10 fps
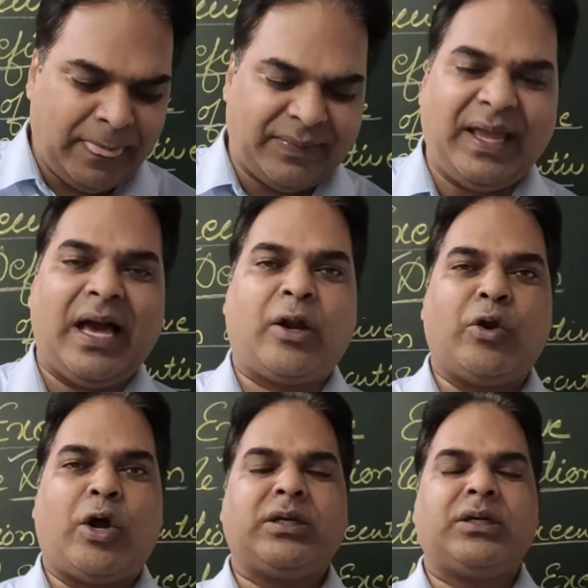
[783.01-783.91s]
They are
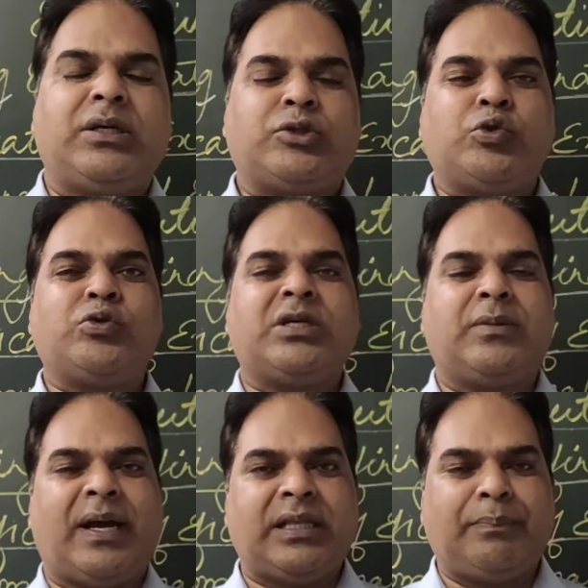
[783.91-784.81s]
not chosen
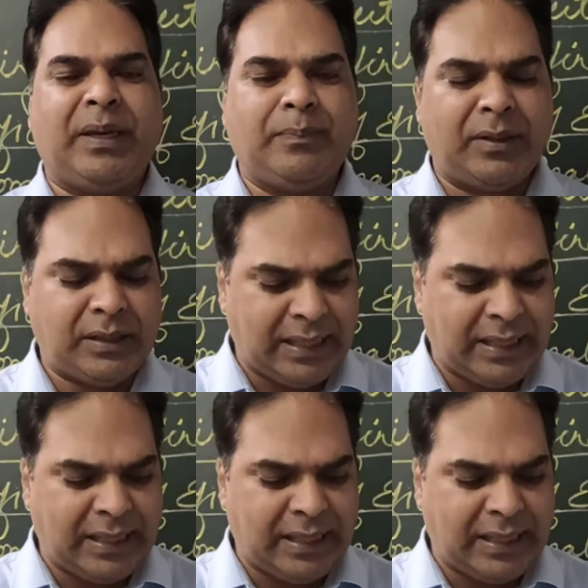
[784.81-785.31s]
by the people.